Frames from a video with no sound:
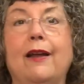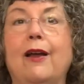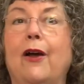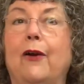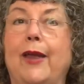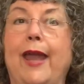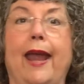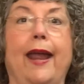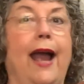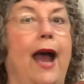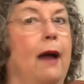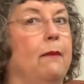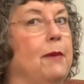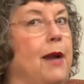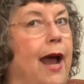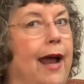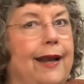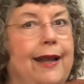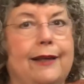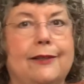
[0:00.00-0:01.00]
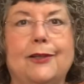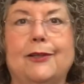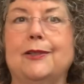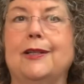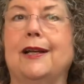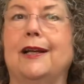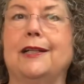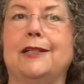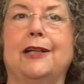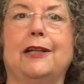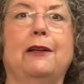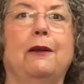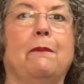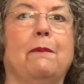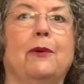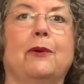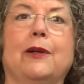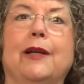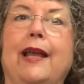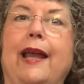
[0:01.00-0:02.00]
Okay, I'm not exercising to
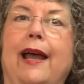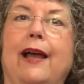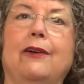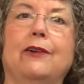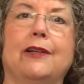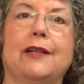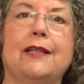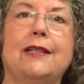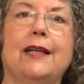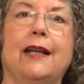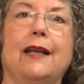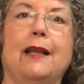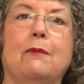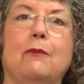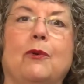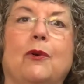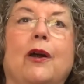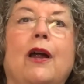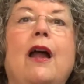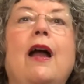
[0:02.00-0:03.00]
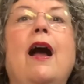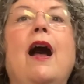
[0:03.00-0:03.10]
burn calories anymore.